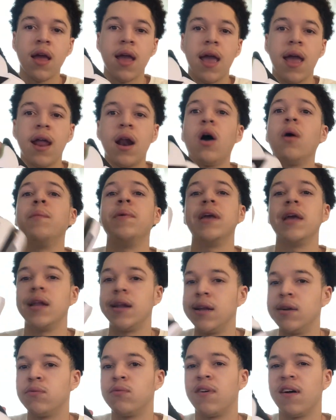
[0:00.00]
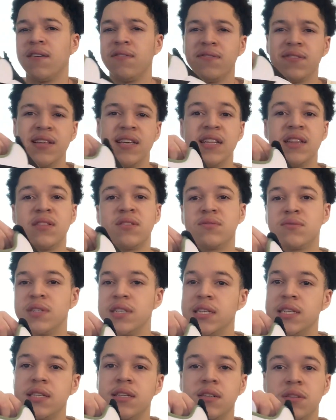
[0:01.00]
and I'll be getting roughly
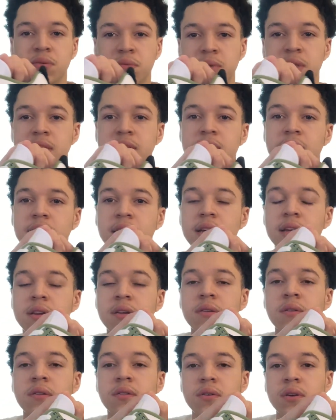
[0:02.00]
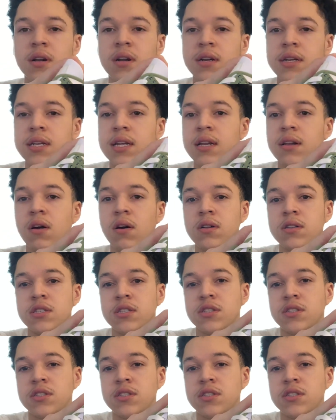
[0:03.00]
$310.